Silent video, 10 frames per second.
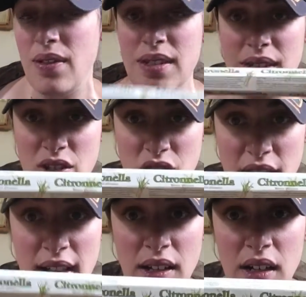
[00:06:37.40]

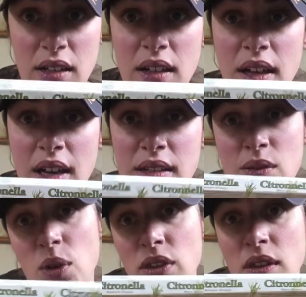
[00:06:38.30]
Citronella is
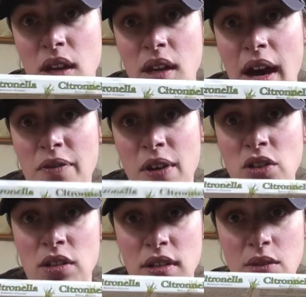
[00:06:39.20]
the one that I
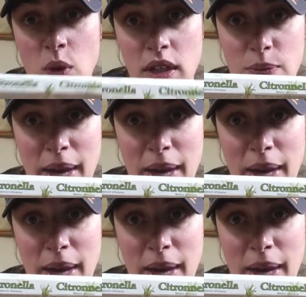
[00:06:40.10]
found works